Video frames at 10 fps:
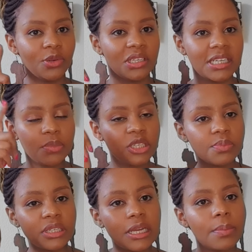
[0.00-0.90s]
Tip.
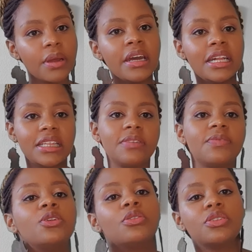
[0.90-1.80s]
That
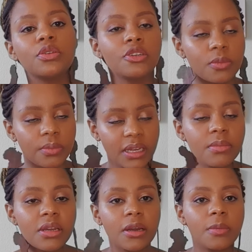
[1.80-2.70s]
video is going to be
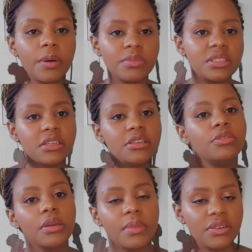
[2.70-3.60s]
coming up. I'm still
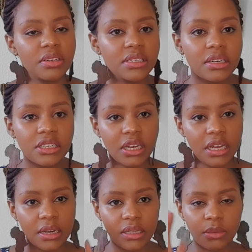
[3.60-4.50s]
doing my research,
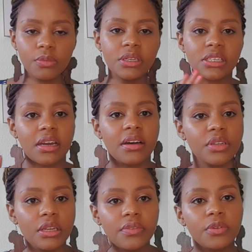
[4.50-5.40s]
and the moment I have the
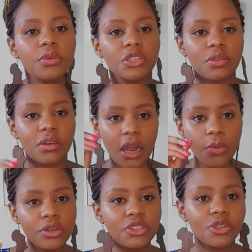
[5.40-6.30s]
information, I
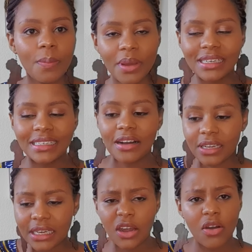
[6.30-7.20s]
will drop it down
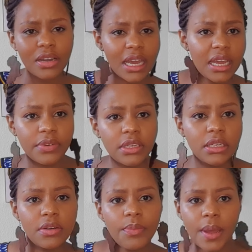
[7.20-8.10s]
like hot cake for
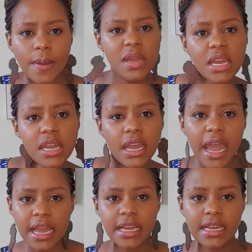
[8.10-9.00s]
you, baby.
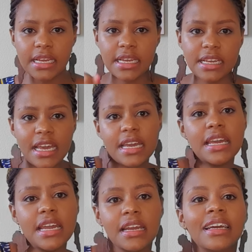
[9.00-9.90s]
Hey, yeah.
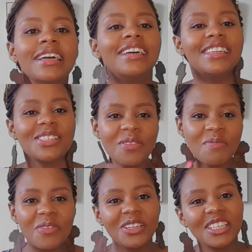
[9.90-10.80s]
So we move
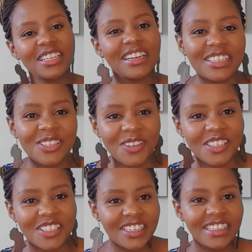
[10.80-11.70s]
on to the next
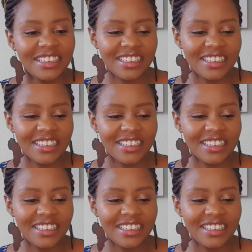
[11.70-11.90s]
question.